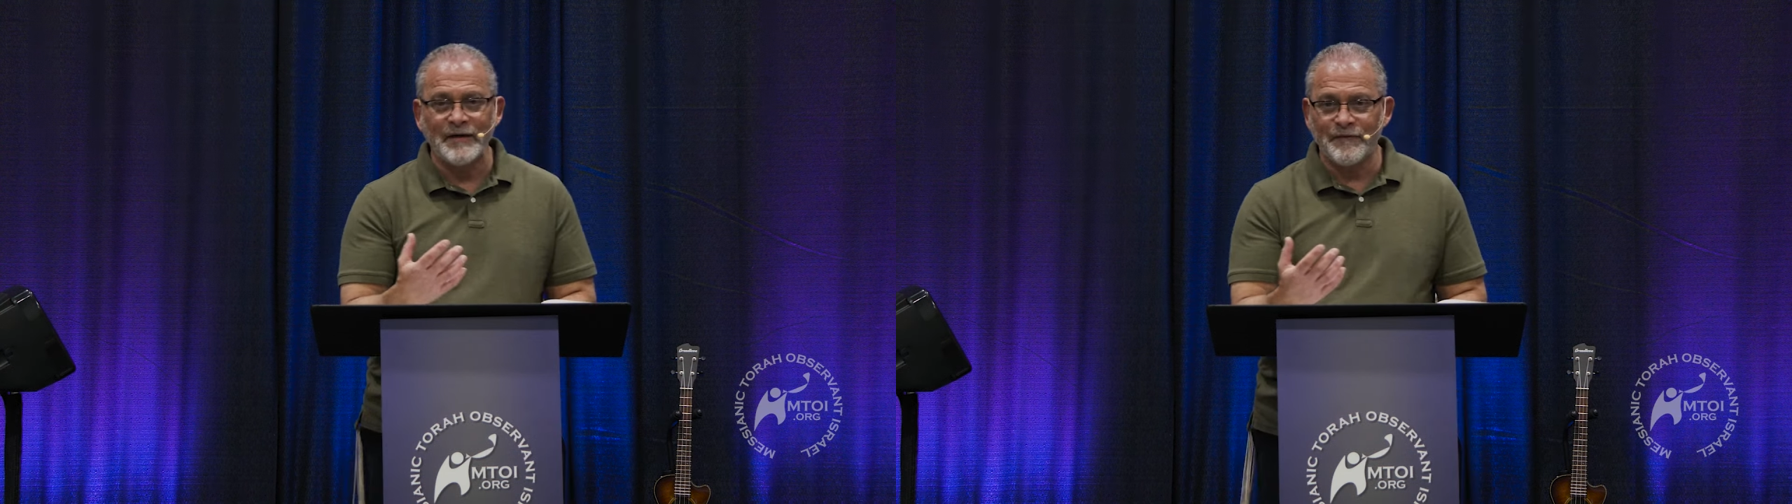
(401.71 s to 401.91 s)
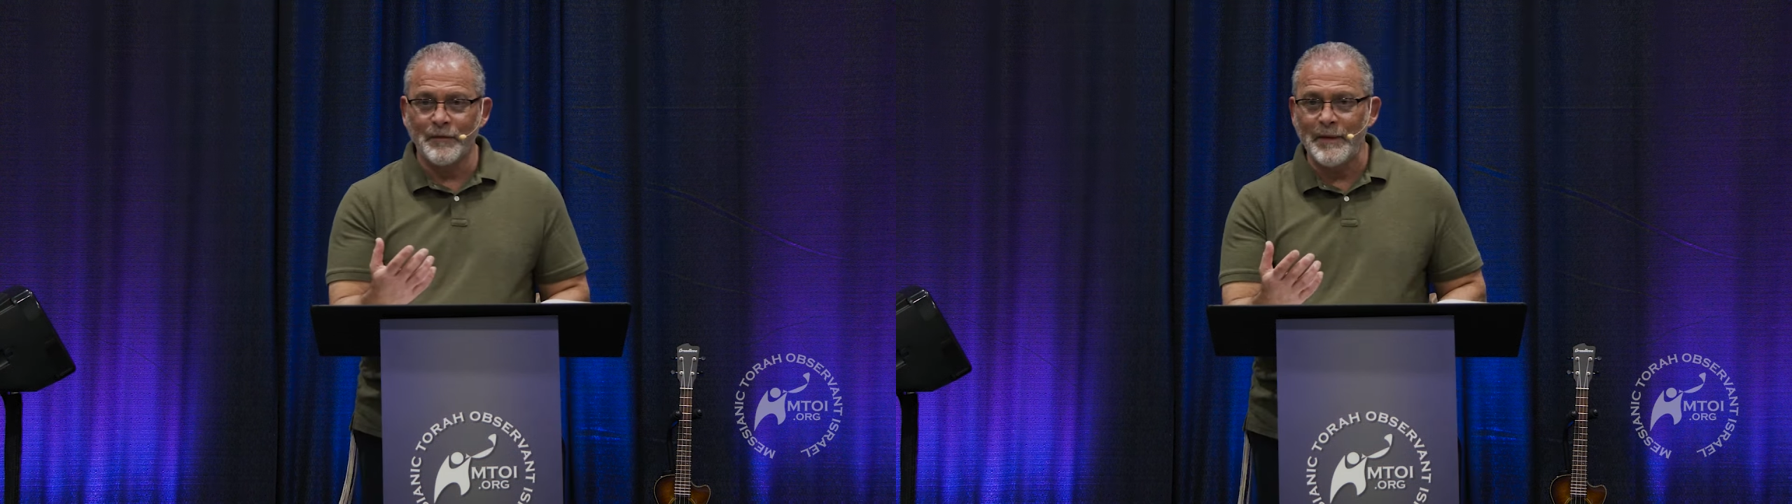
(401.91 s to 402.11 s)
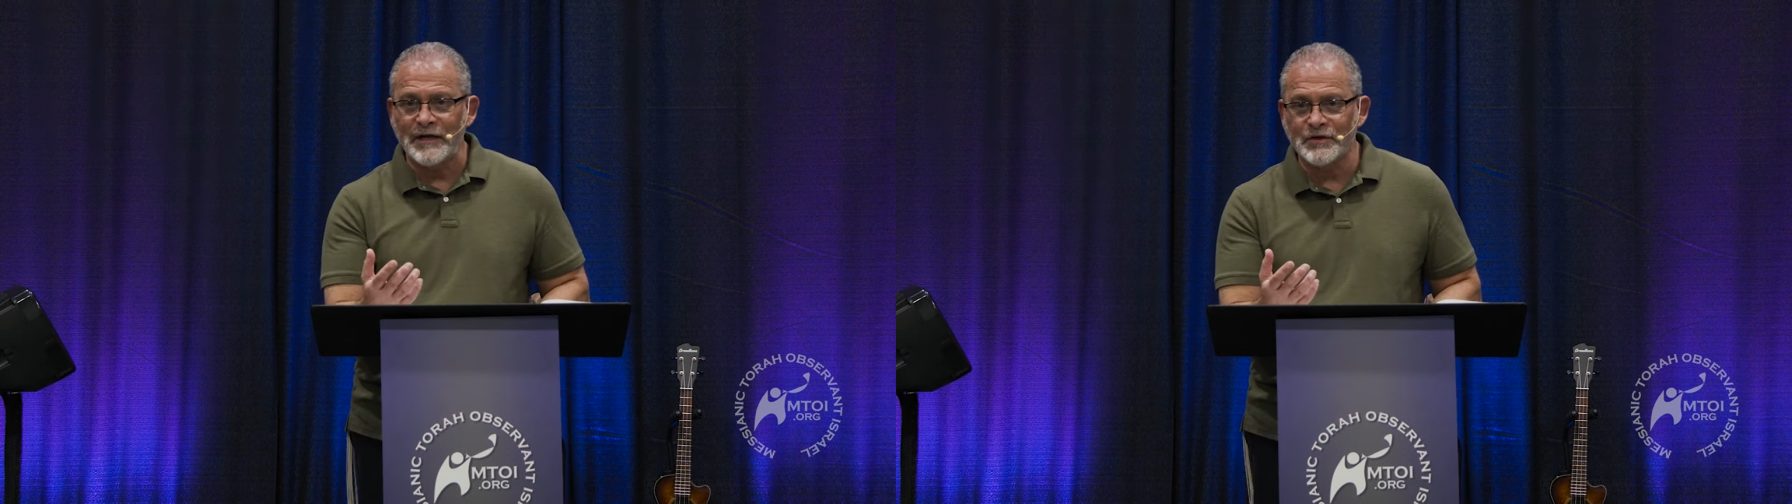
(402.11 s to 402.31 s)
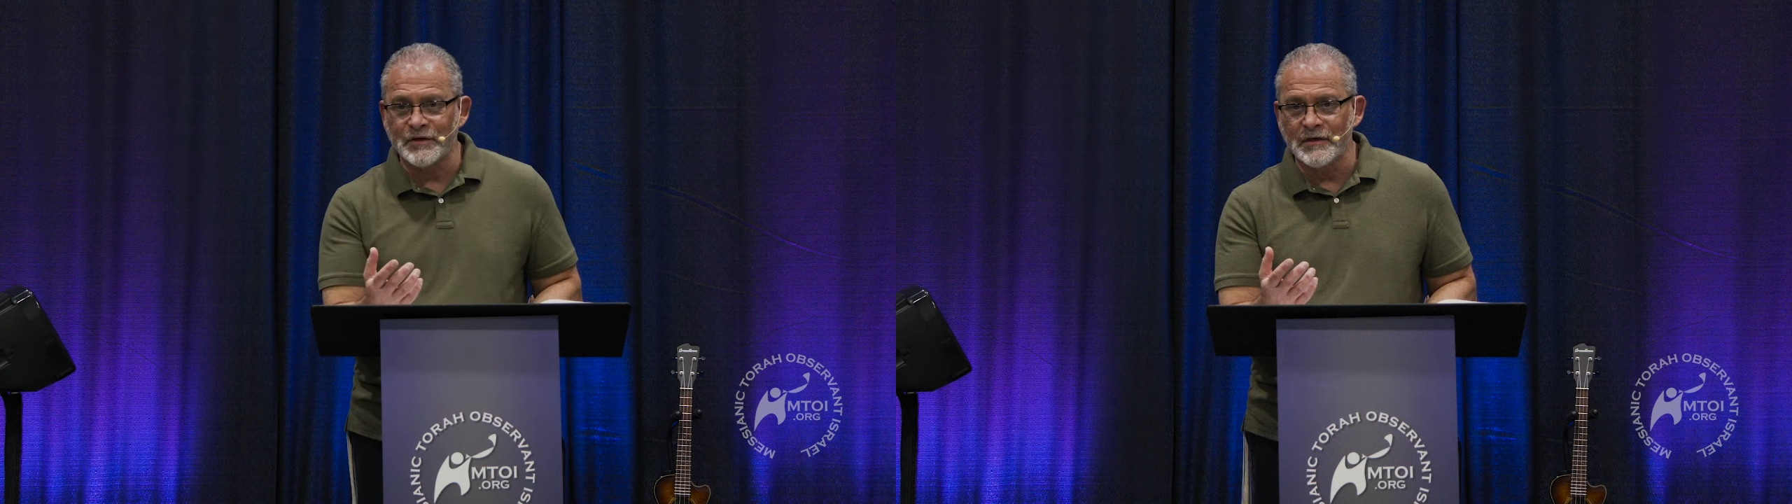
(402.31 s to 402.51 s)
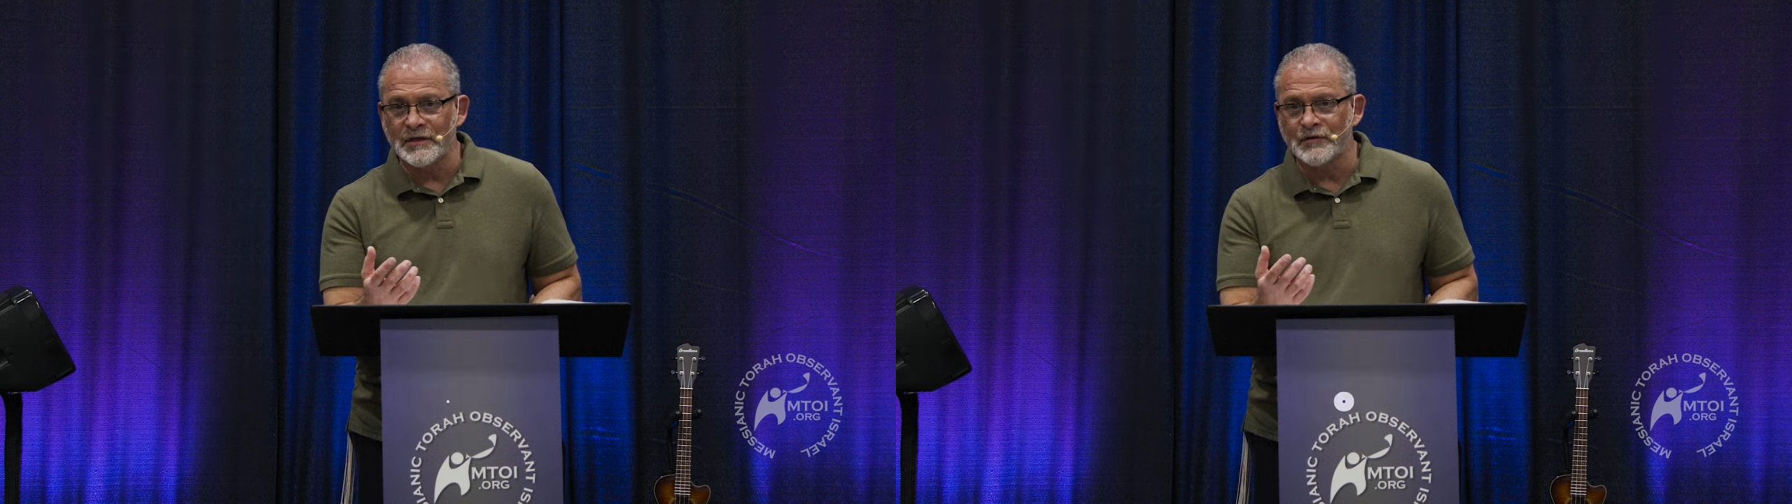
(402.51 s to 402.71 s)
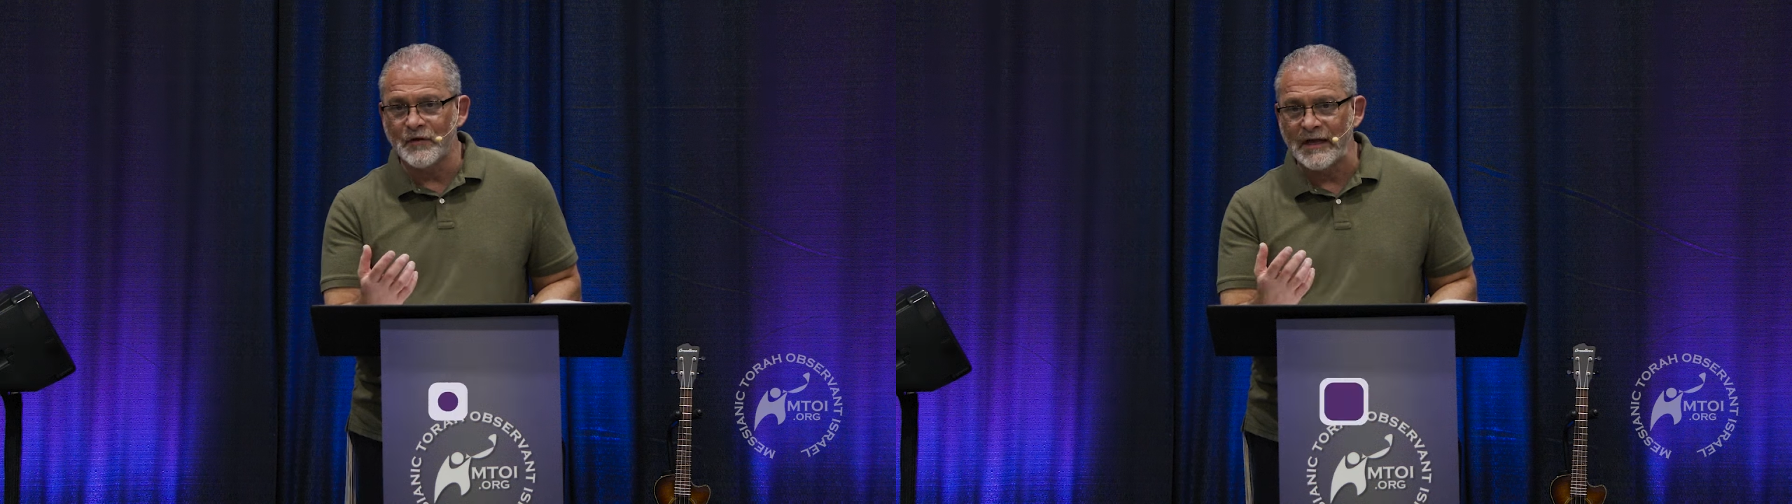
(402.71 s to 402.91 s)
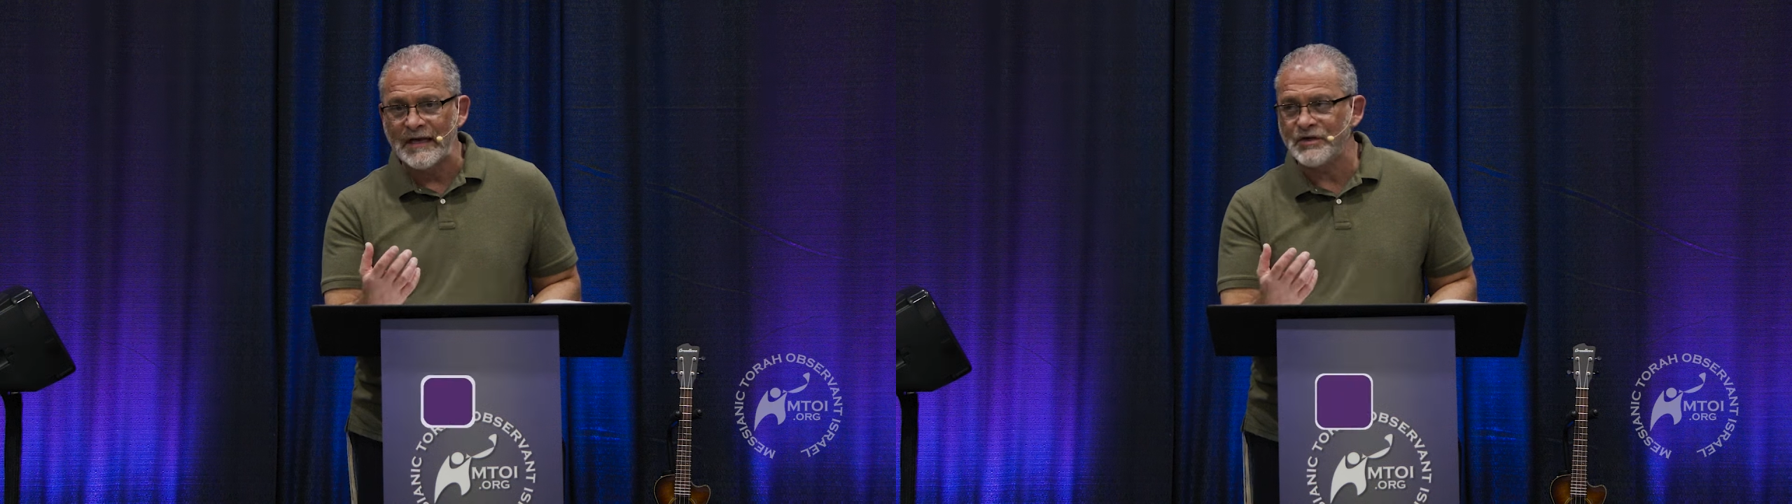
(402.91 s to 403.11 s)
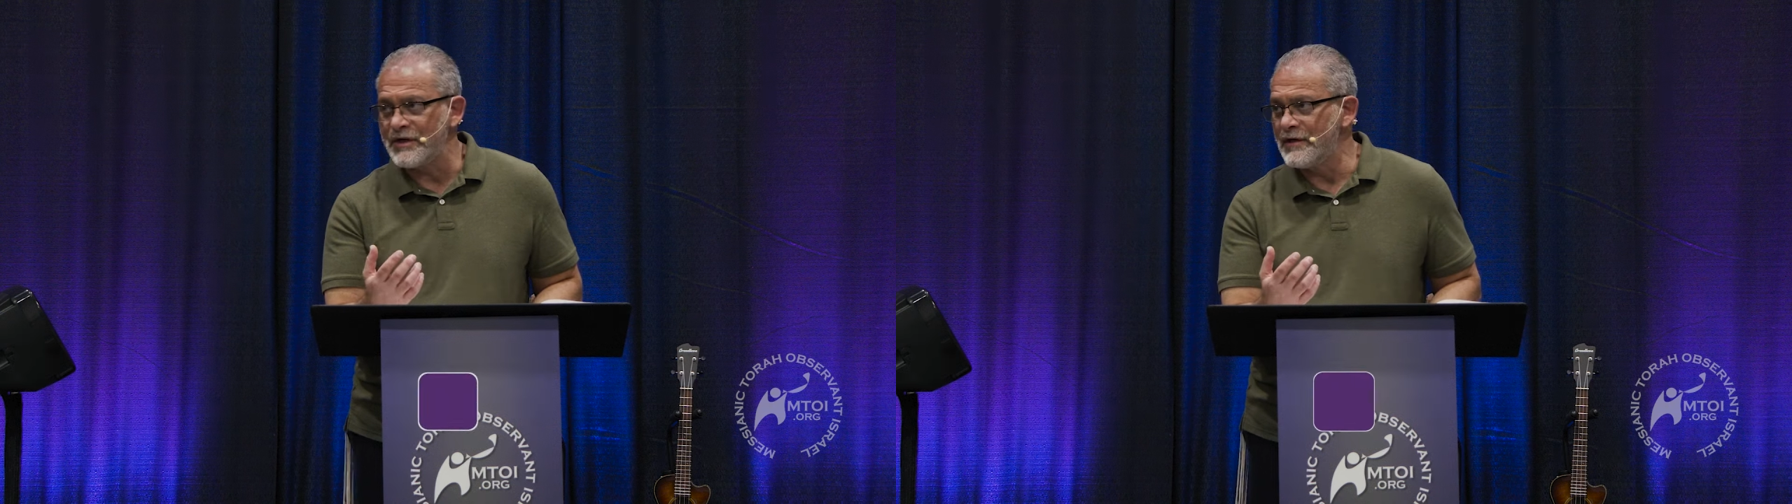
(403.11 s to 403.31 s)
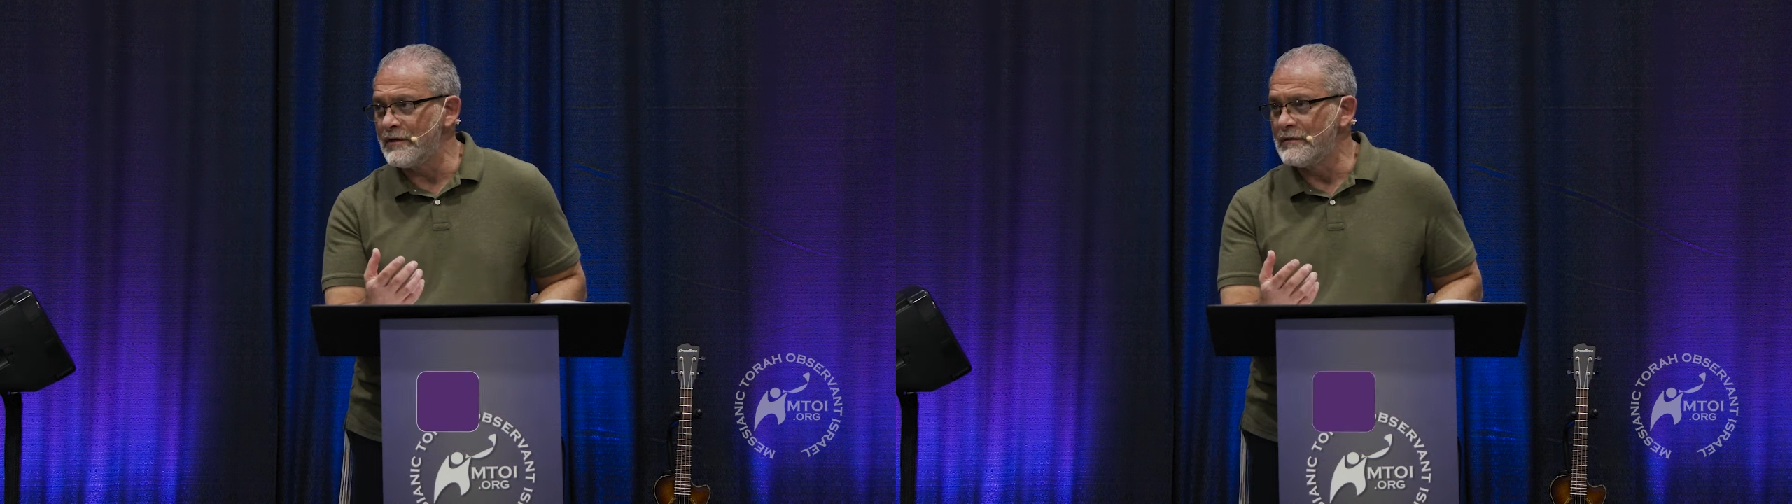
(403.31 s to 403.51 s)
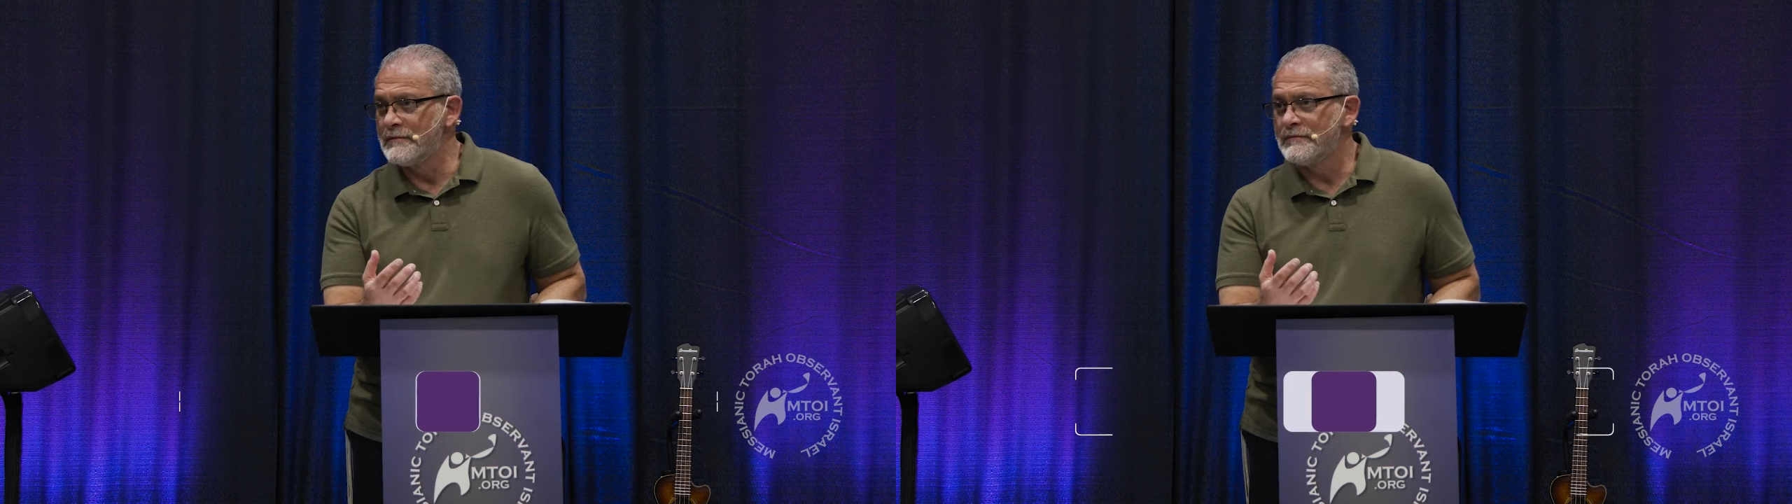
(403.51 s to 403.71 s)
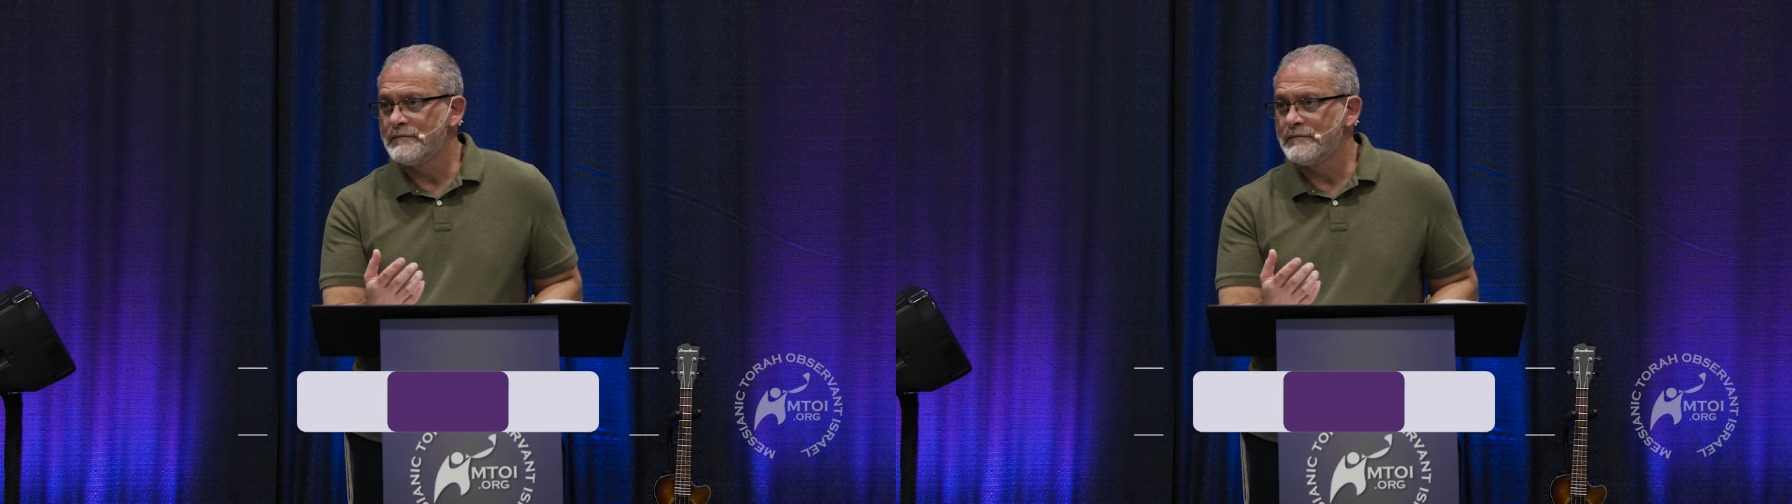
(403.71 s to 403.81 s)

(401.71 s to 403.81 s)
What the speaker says: informational, it's relational.